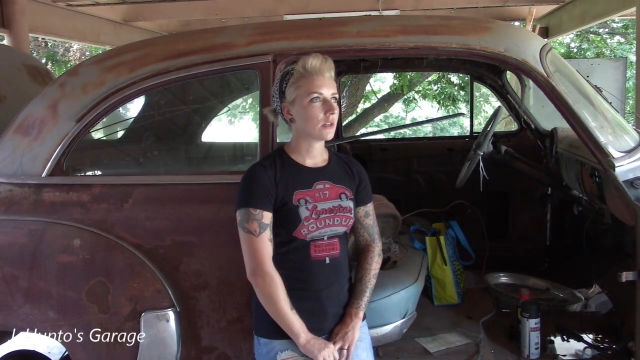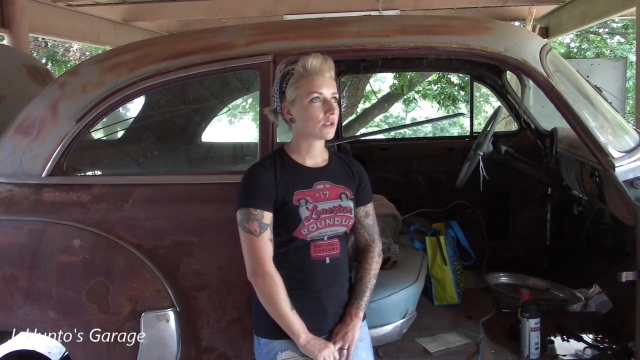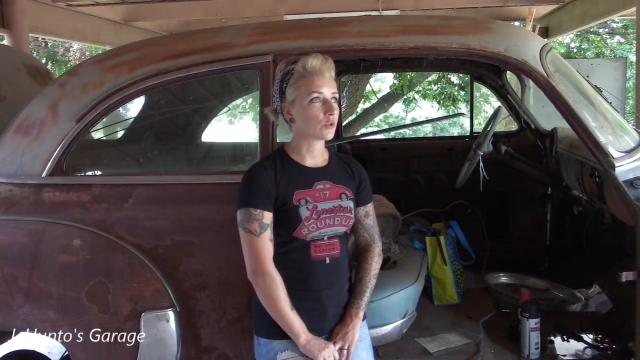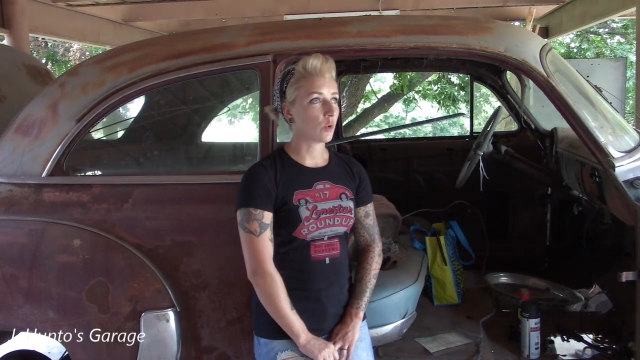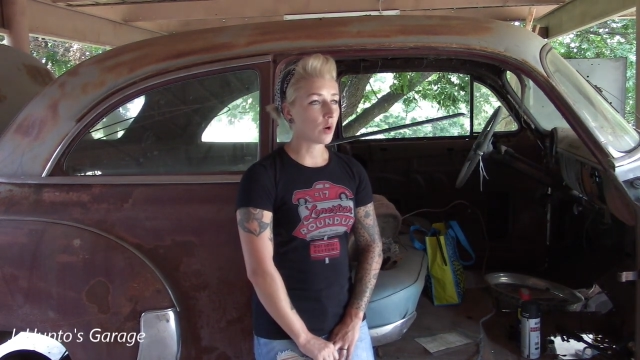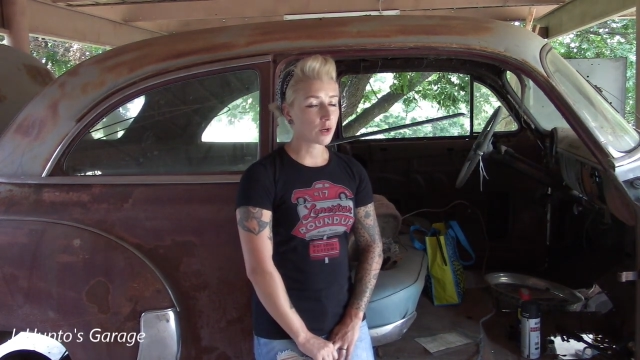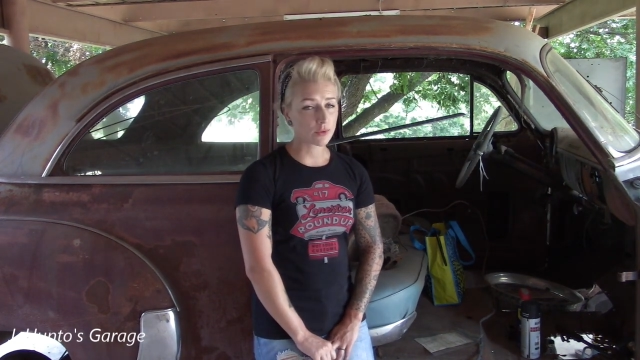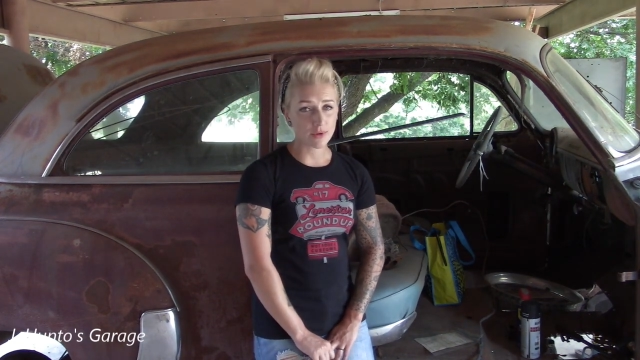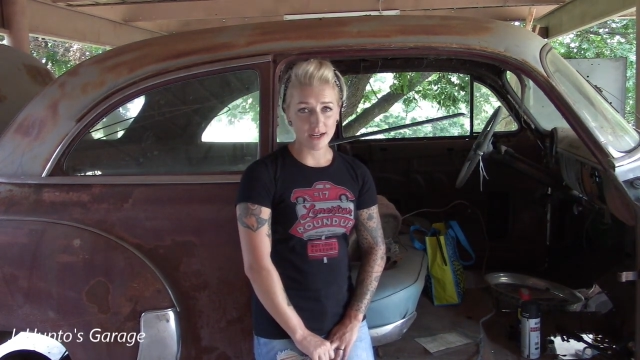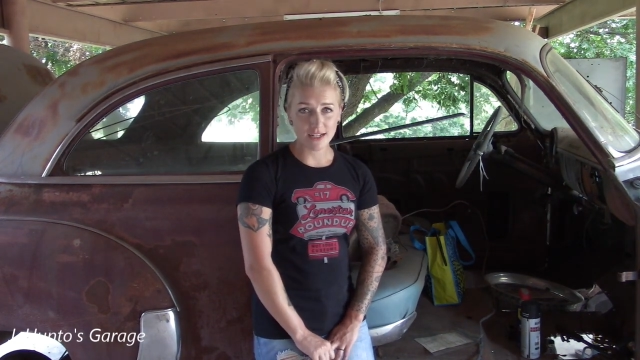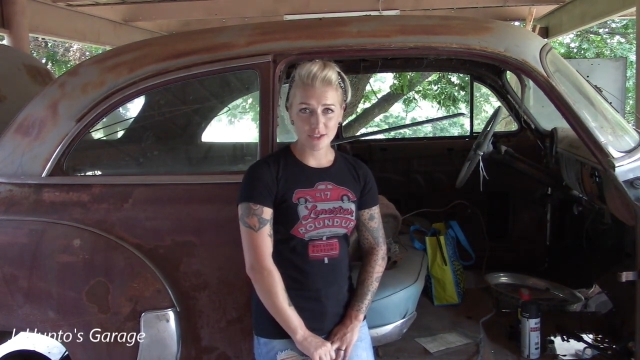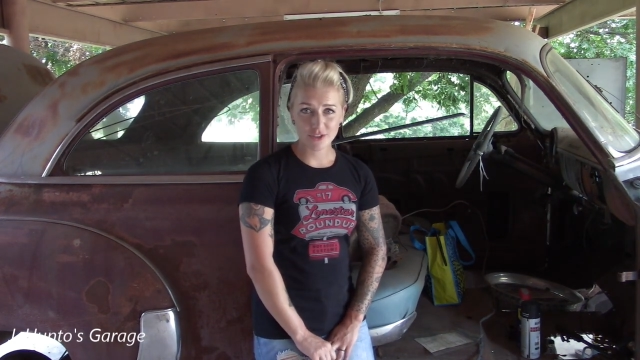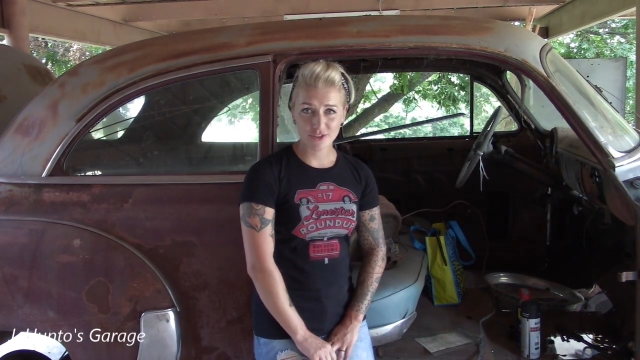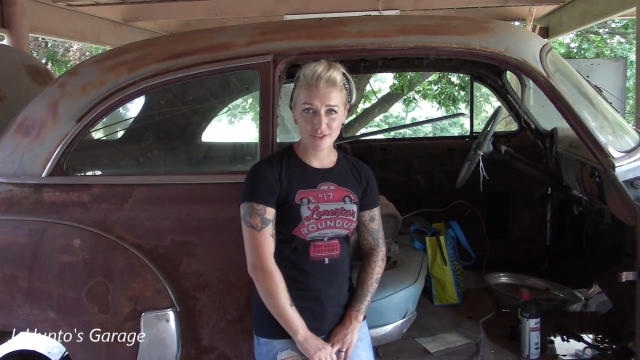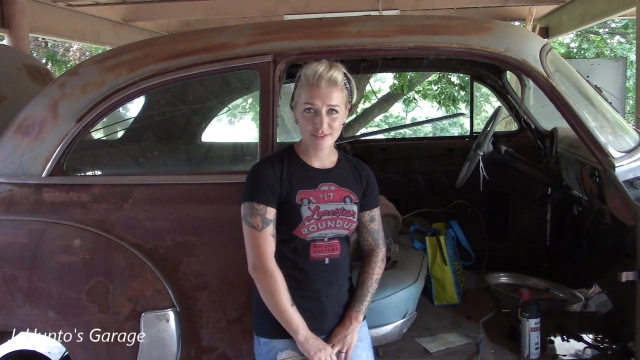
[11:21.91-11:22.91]
Torque
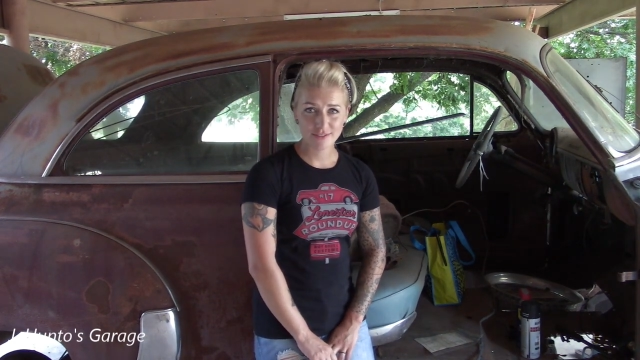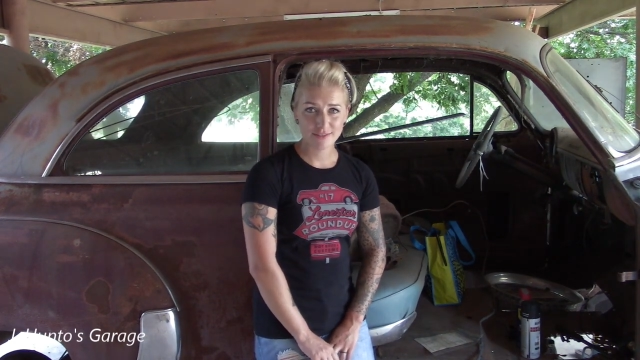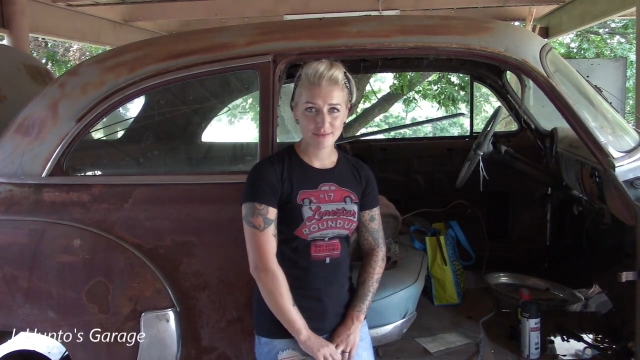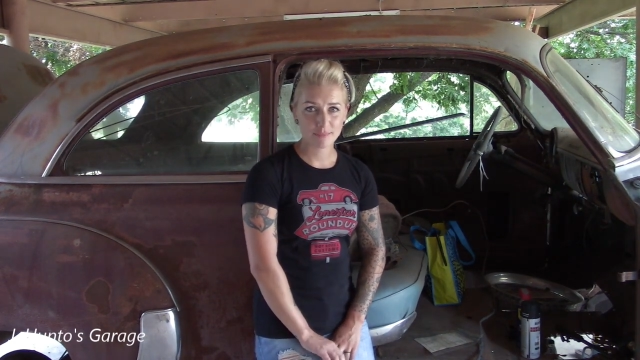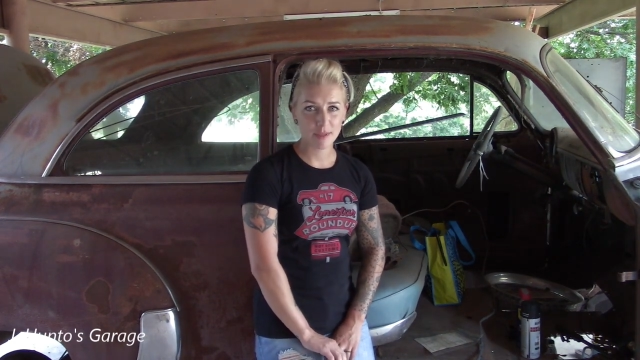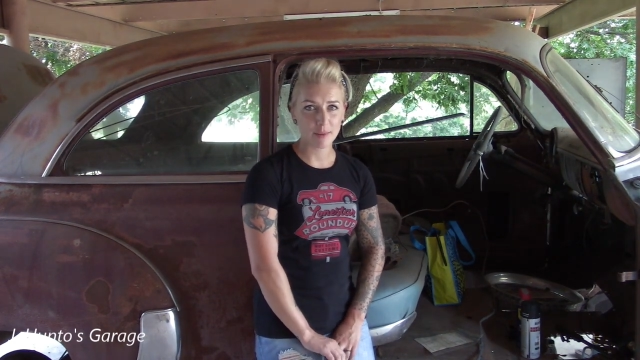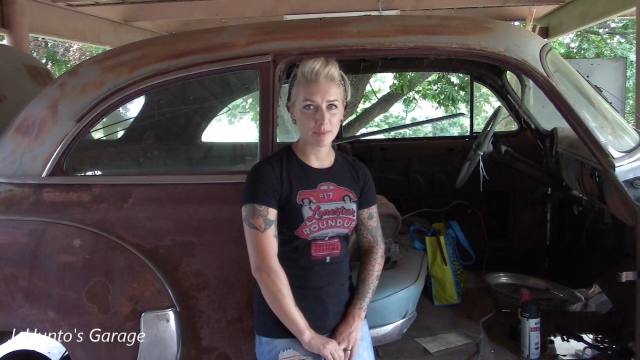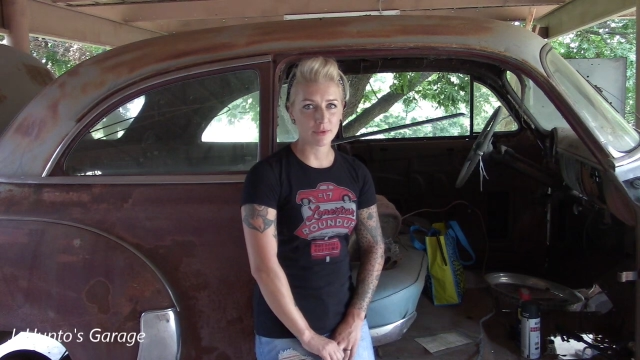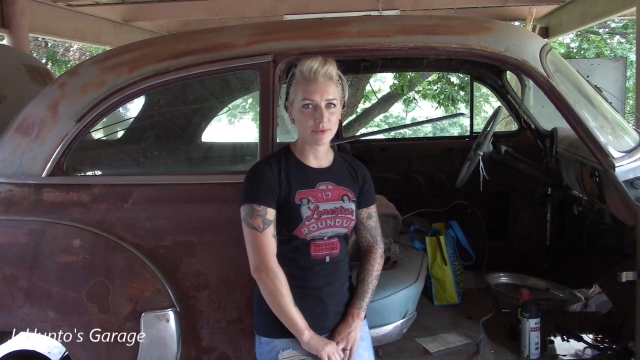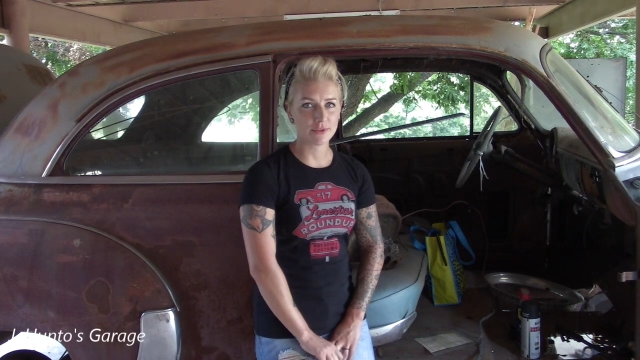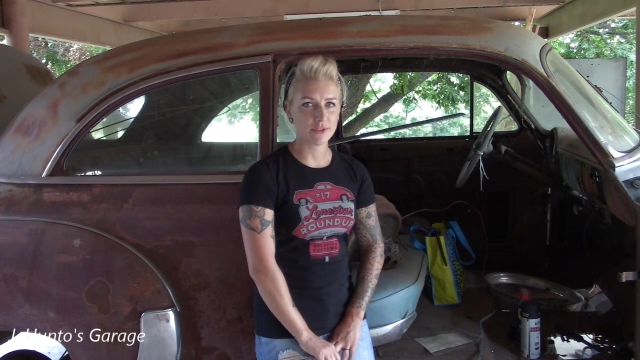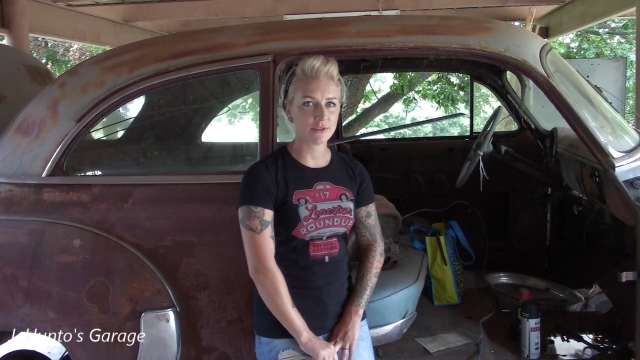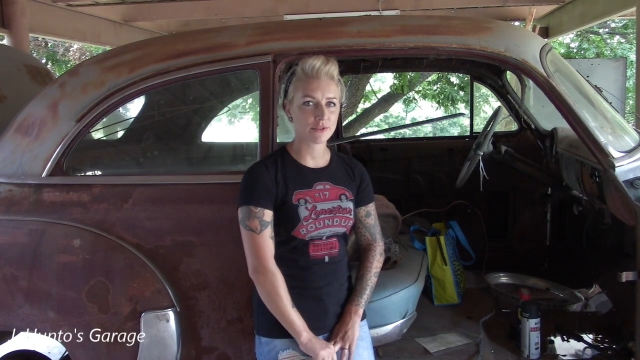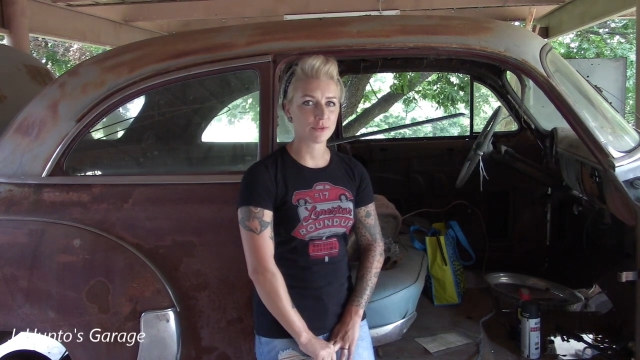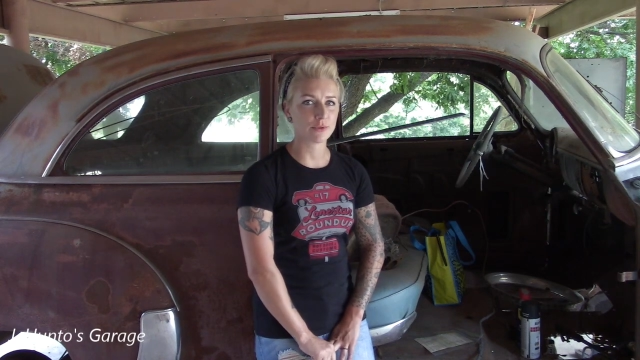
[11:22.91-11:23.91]
wrench, people
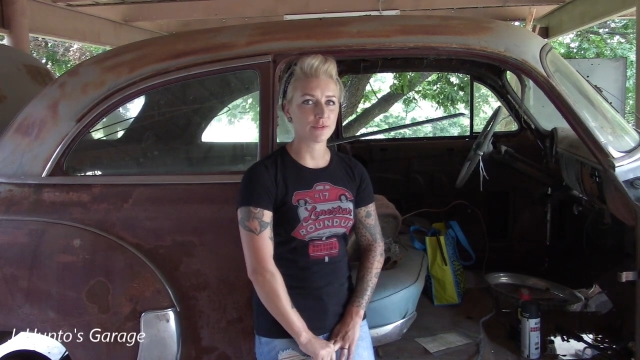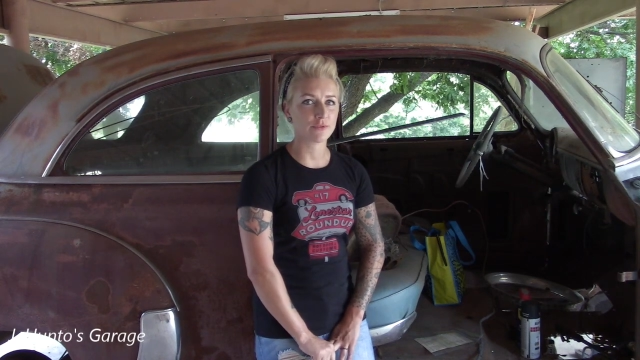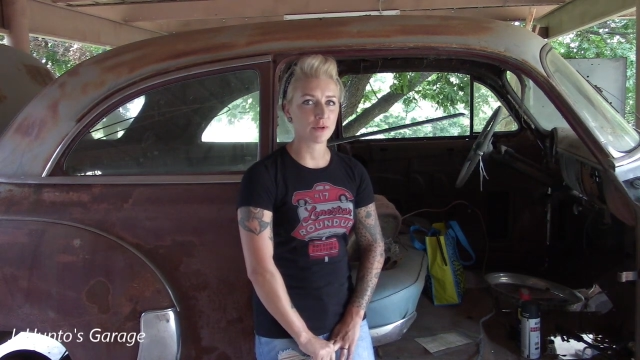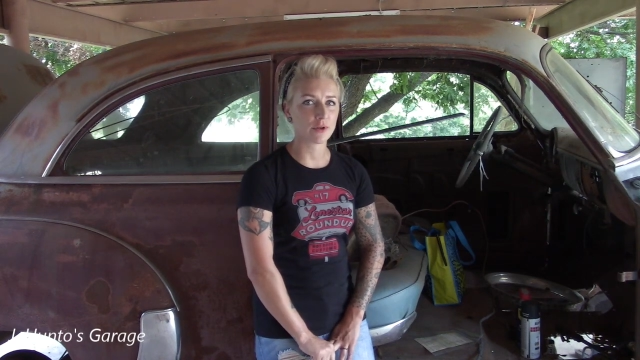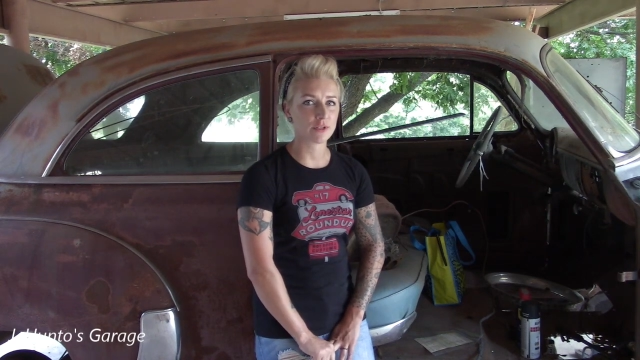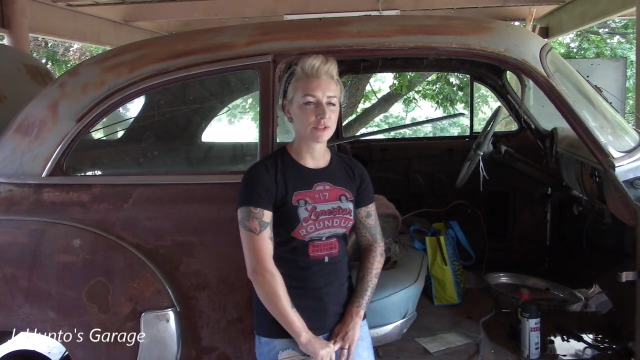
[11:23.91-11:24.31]
used to refer